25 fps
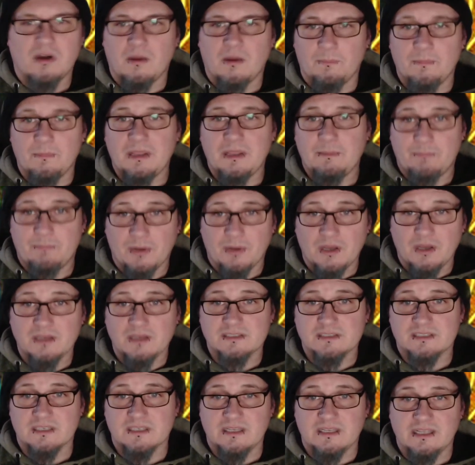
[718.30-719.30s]
Me
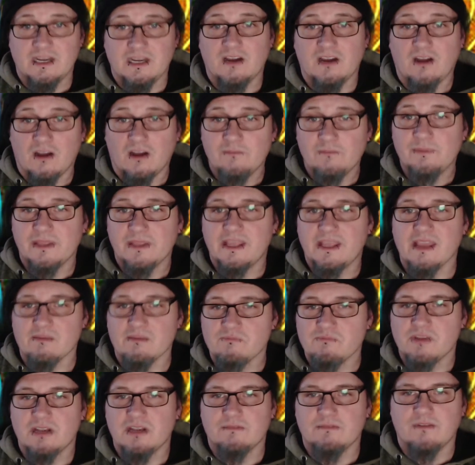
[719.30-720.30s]
personally, I've been getting
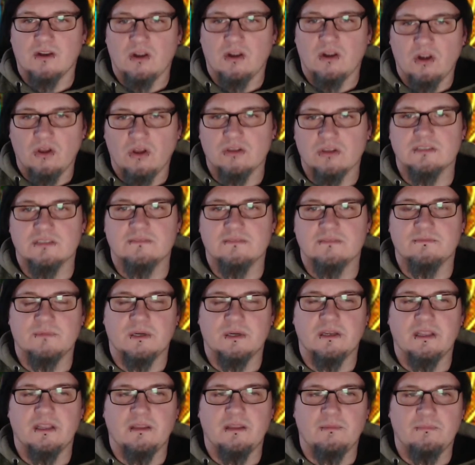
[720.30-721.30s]
rid of a lot of
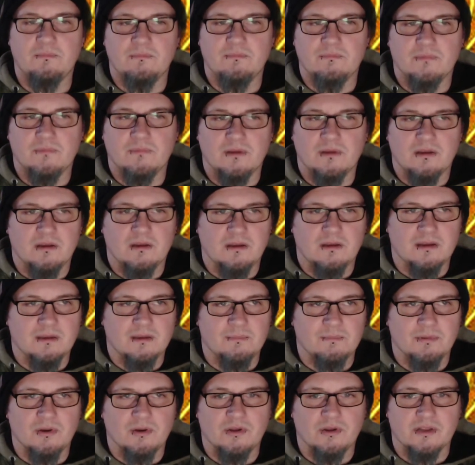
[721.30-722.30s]
my
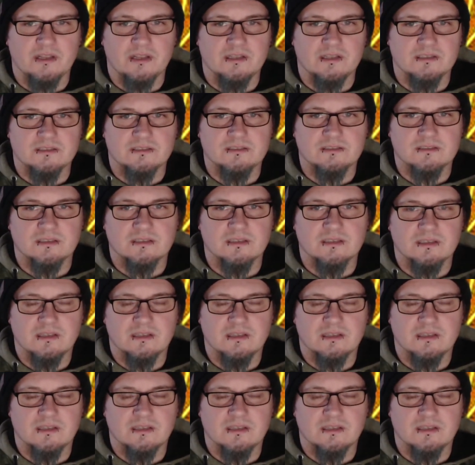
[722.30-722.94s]
belongings.